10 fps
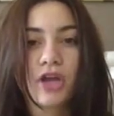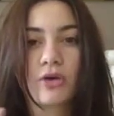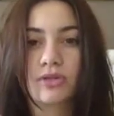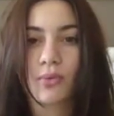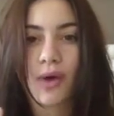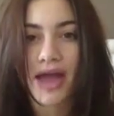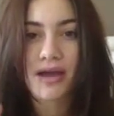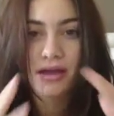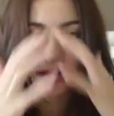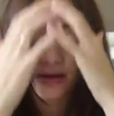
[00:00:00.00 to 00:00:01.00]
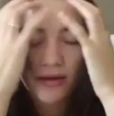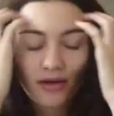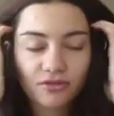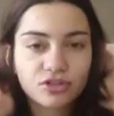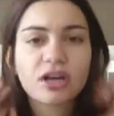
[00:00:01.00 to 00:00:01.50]
goes away
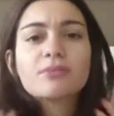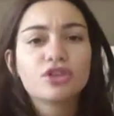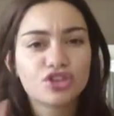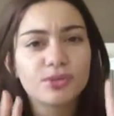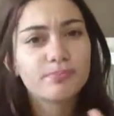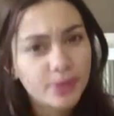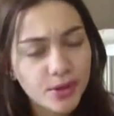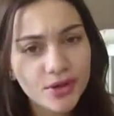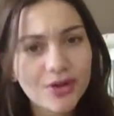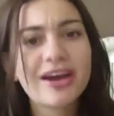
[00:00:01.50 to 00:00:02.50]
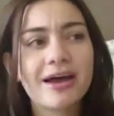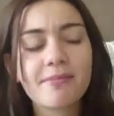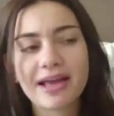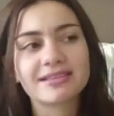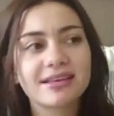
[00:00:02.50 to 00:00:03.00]
every time you shampoo your
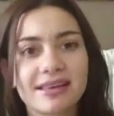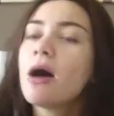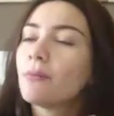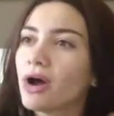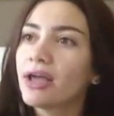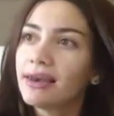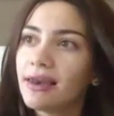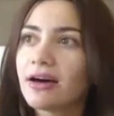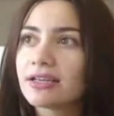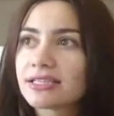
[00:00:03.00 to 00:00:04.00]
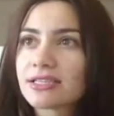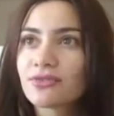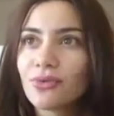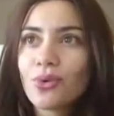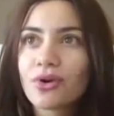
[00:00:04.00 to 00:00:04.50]
hair basically, but it
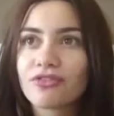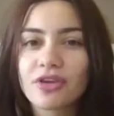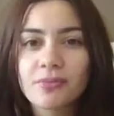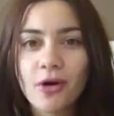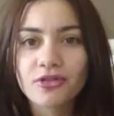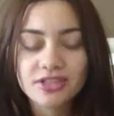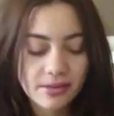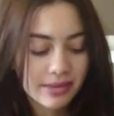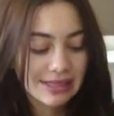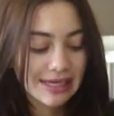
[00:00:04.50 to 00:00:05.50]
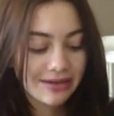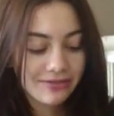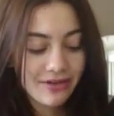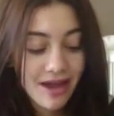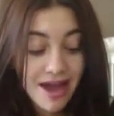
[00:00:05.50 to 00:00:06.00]
lasts for a few months, I
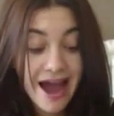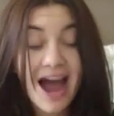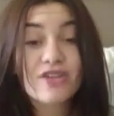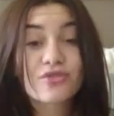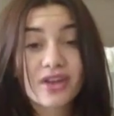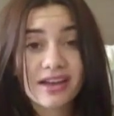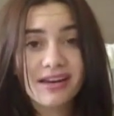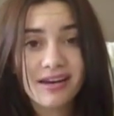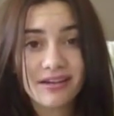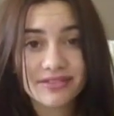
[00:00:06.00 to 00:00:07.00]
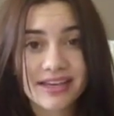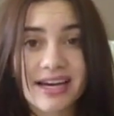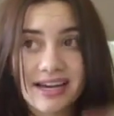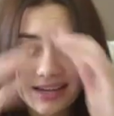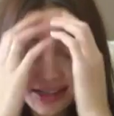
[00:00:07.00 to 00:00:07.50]
believe. I really love the
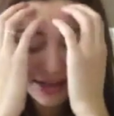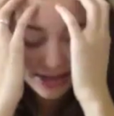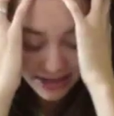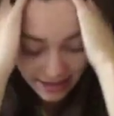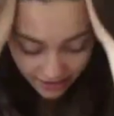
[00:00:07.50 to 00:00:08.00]
colour. He